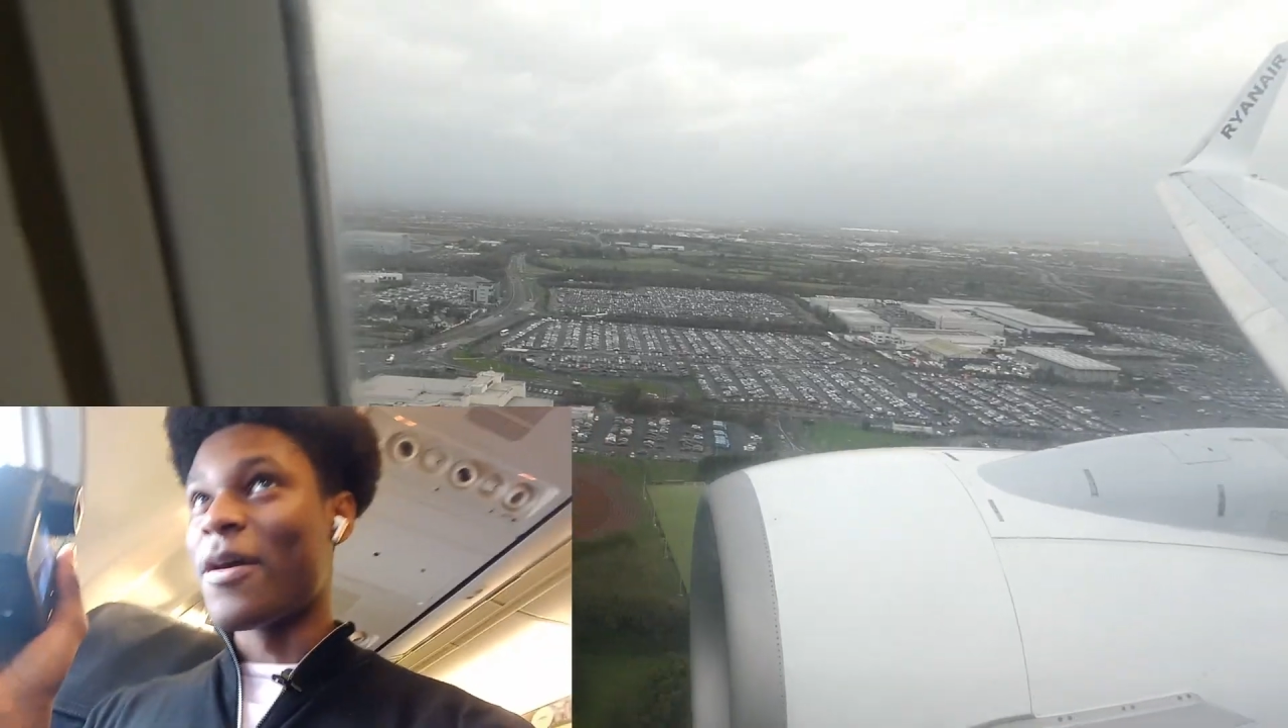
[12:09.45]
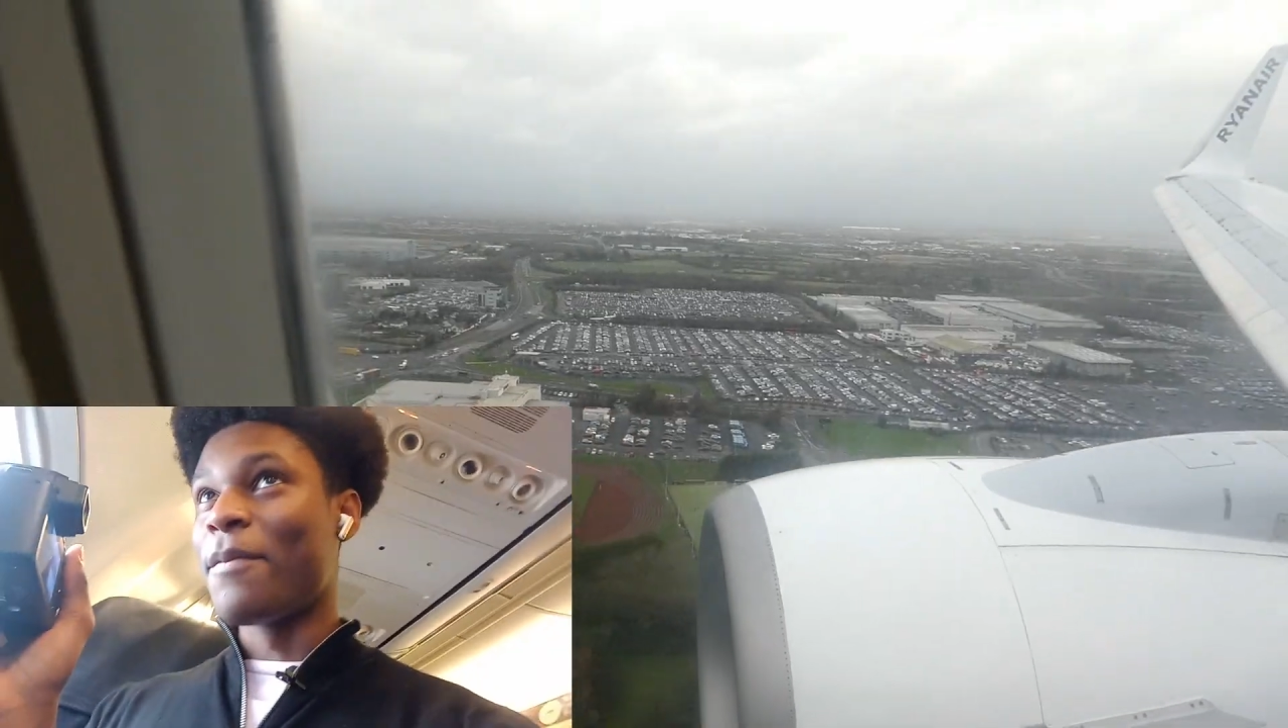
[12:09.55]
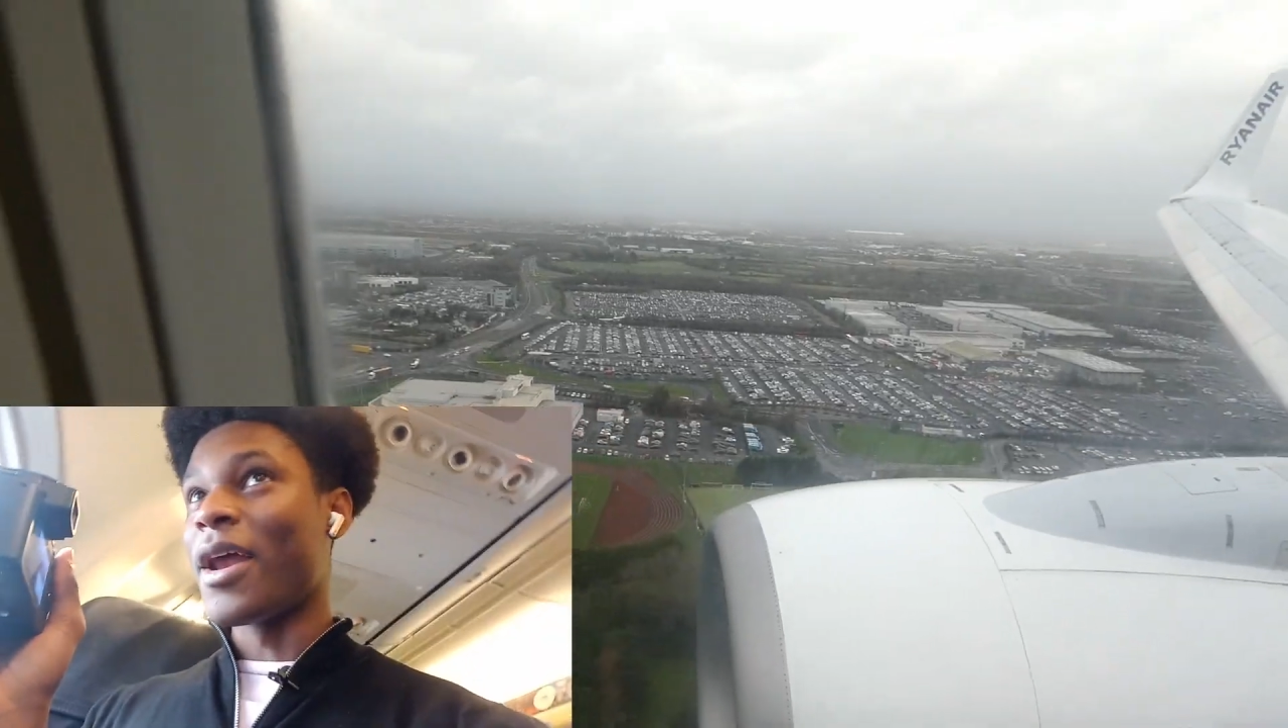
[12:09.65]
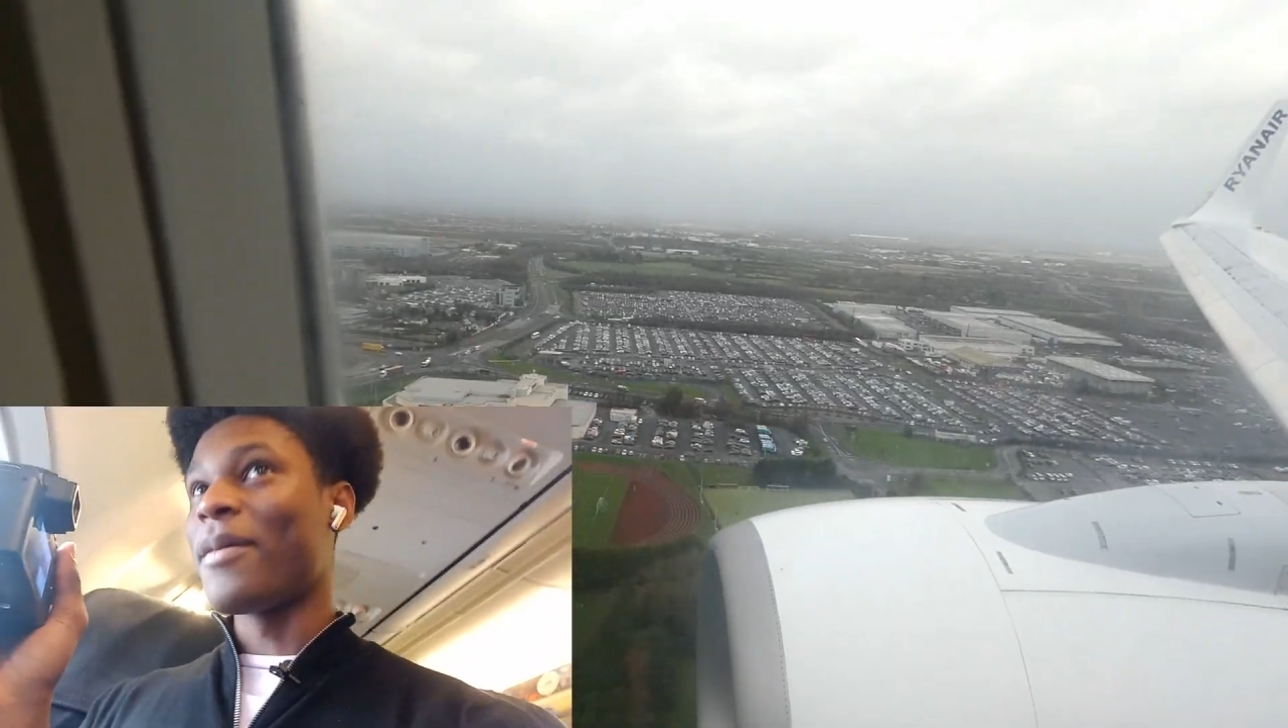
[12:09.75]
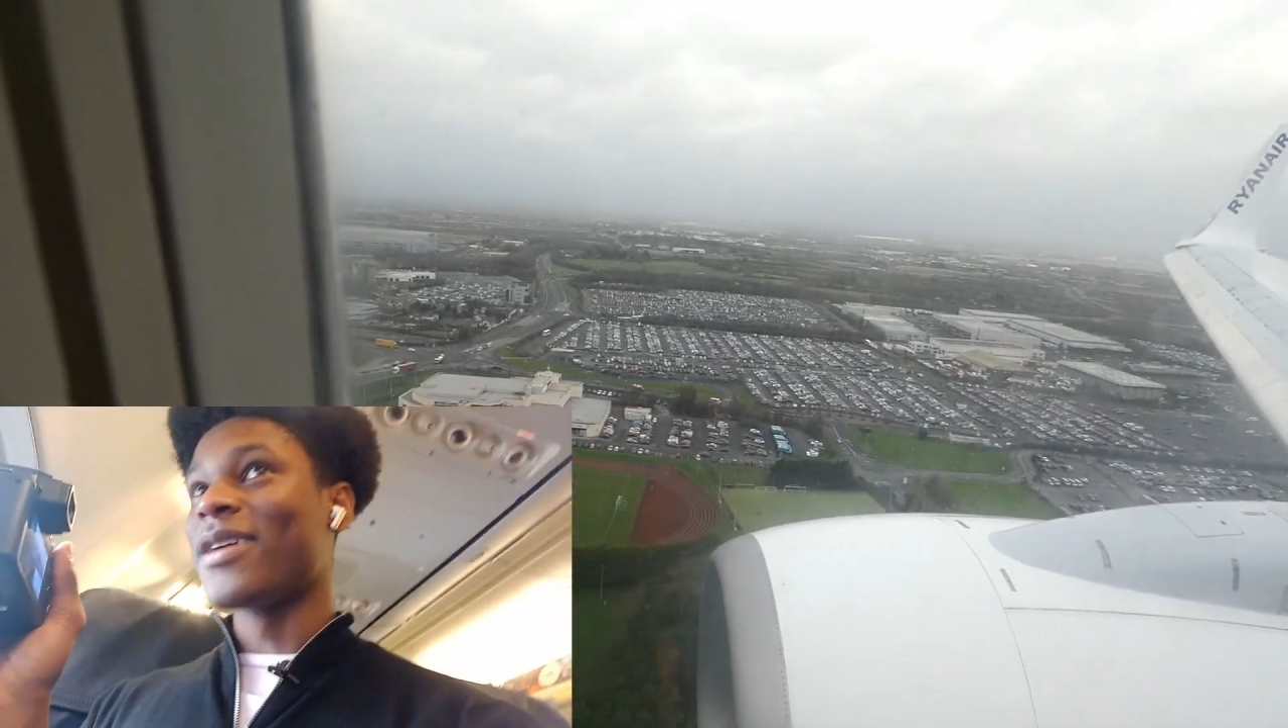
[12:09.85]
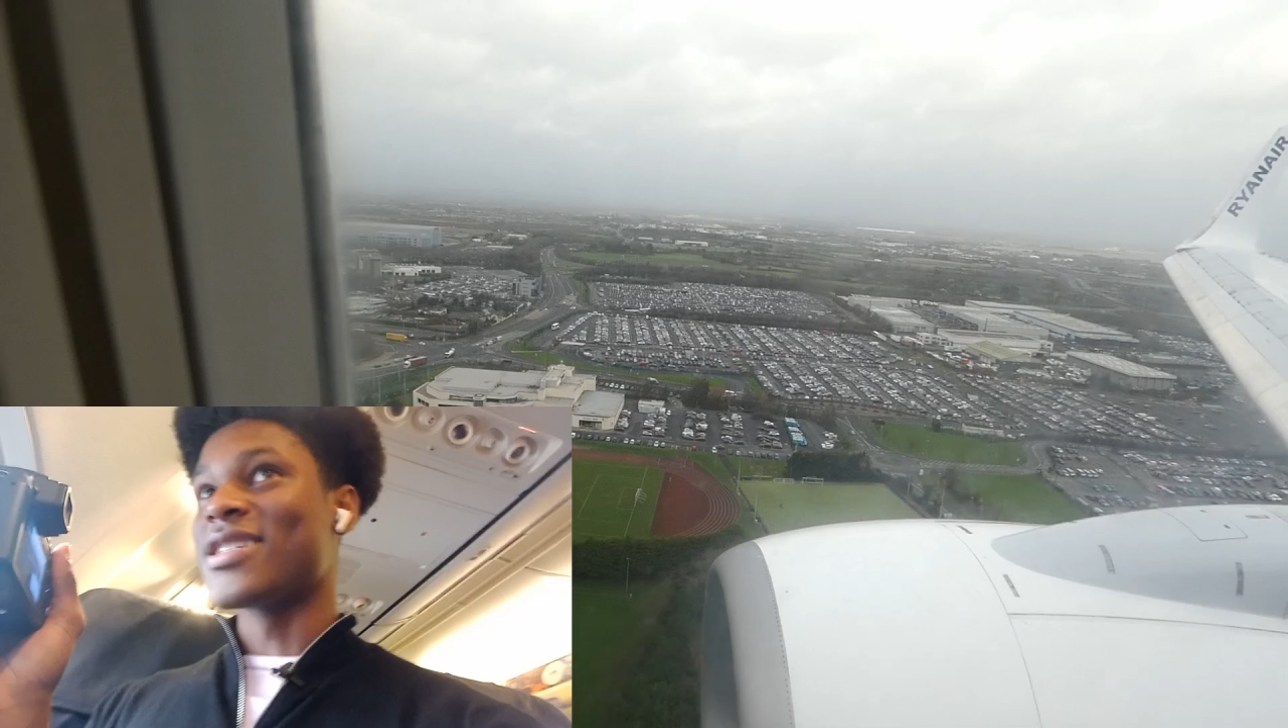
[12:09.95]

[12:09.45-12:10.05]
fun part about